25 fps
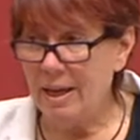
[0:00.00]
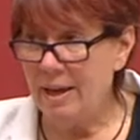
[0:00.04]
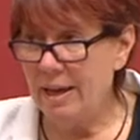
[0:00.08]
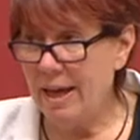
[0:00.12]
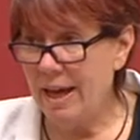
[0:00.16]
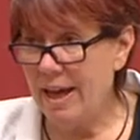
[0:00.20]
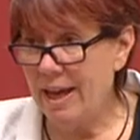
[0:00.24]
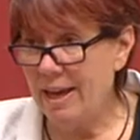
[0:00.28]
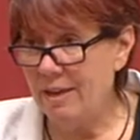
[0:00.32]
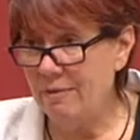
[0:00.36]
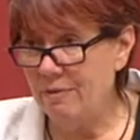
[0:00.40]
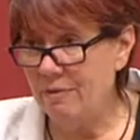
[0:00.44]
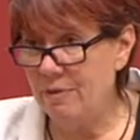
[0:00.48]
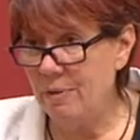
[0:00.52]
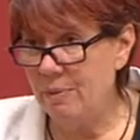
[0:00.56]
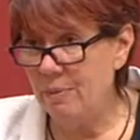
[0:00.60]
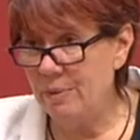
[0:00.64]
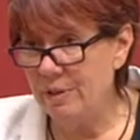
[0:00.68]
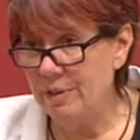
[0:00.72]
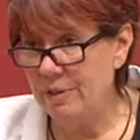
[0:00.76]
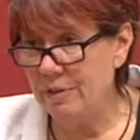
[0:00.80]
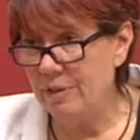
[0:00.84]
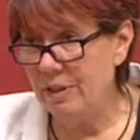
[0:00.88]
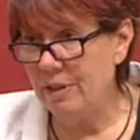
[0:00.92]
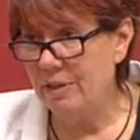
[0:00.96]
ANPAH
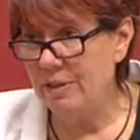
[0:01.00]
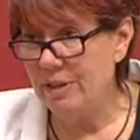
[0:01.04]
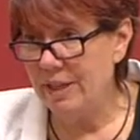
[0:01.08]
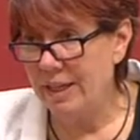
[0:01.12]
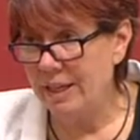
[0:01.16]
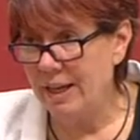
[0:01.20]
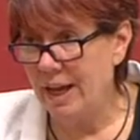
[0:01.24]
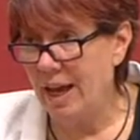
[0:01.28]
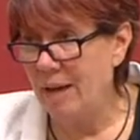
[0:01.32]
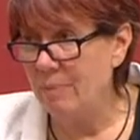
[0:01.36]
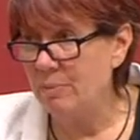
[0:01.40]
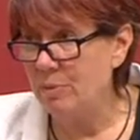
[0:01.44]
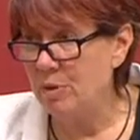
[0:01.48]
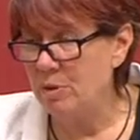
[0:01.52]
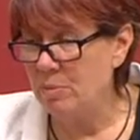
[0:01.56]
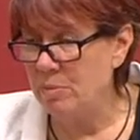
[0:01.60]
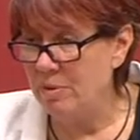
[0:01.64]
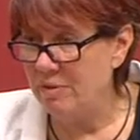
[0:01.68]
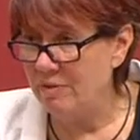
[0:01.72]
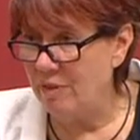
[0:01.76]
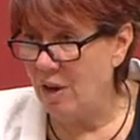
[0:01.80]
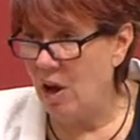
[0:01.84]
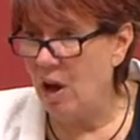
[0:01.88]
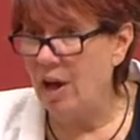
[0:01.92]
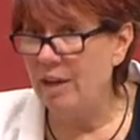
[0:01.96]
was set up to
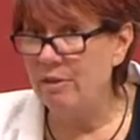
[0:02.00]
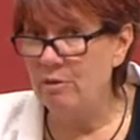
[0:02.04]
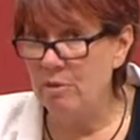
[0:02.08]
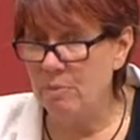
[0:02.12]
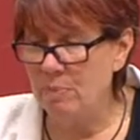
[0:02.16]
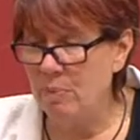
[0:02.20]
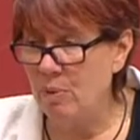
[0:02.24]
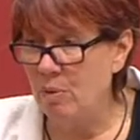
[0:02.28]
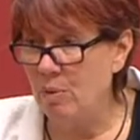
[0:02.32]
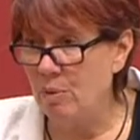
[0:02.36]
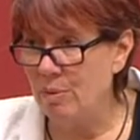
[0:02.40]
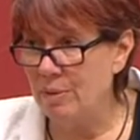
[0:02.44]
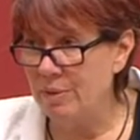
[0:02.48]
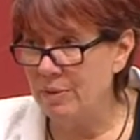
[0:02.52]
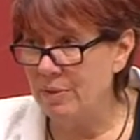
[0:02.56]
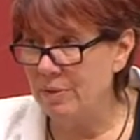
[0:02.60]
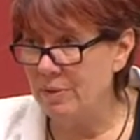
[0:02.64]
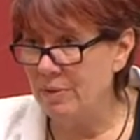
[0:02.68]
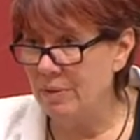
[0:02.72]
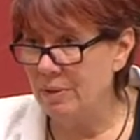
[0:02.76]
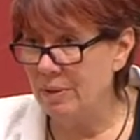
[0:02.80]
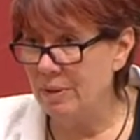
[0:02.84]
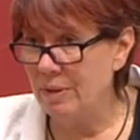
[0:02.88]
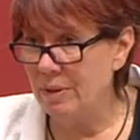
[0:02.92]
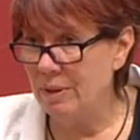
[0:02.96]
provide
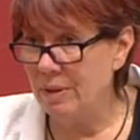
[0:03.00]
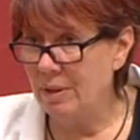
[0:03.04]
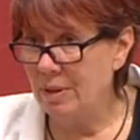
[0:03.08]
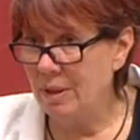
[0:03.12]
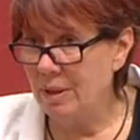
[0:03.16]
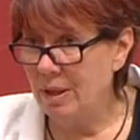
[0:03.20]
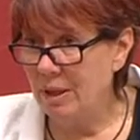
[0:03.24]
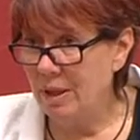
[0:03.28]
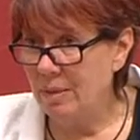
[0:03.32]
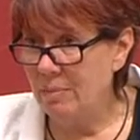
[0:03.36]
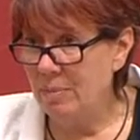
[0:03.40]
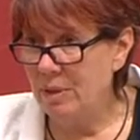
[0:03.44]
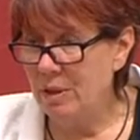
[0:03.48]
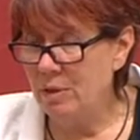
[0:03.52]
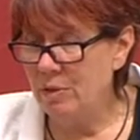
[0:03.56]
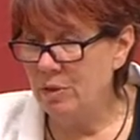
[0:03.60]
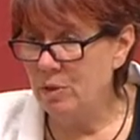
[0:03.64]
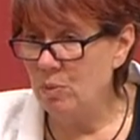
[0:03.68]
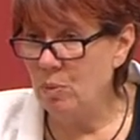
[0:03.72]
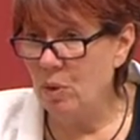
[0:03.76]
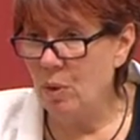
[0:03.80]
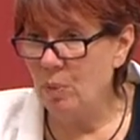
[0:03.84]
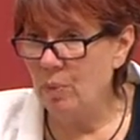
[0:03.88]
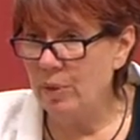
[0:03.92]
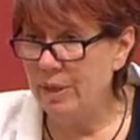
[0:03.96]
reports, because
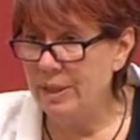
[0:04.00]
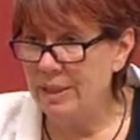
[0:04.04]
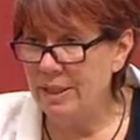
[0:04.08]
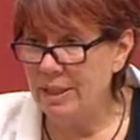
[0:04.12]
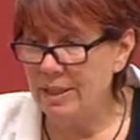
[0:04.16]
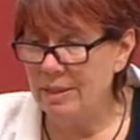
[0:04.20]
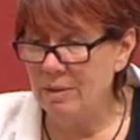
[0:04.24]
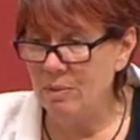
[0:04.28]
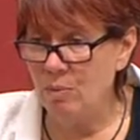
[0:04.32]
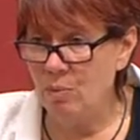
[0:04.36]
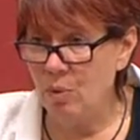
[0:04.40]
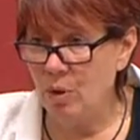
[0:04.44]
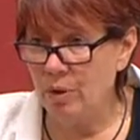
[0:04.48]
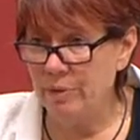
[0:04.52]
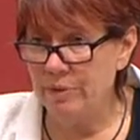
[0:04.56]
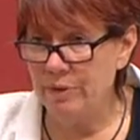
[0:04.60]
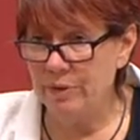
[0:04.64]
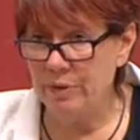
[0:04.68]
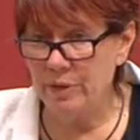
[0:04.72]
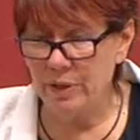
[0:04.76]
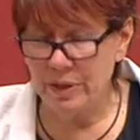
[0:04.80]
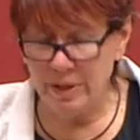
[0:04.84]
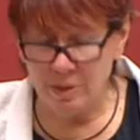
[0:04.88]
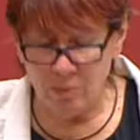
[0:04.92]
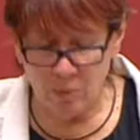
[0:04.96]
what we didn't want,
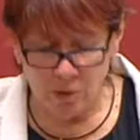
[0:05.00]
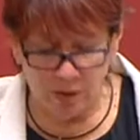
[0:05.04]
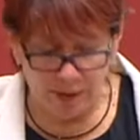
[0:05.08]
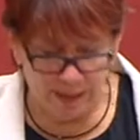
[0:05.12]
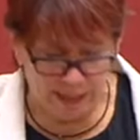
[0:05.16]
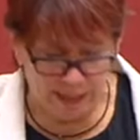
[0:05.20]
certainly what